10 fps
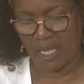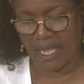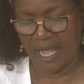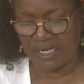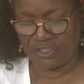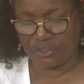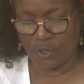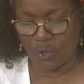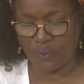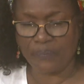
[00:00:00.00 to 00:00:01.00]
And
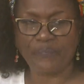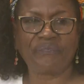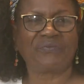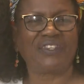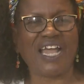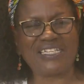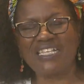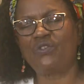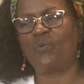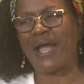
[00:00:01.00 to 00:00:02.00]
so that
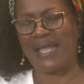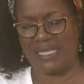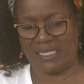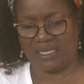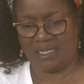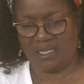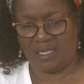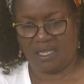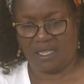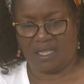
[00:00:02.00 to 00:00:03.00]
is why
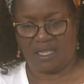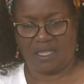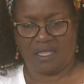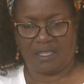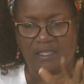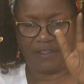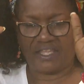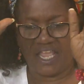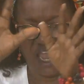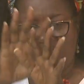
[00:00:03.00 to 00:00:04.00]

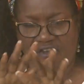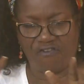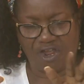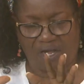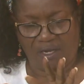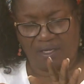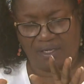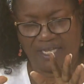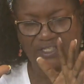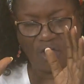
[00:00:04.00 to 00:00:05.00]
the area
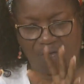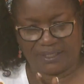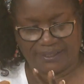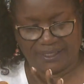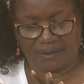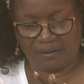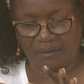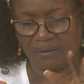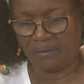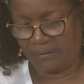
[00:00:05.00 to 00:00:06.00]
is haunted.
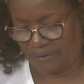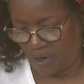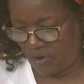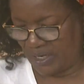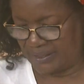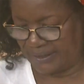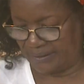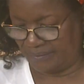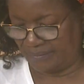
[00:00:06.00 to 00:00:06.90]
Now, Ursil,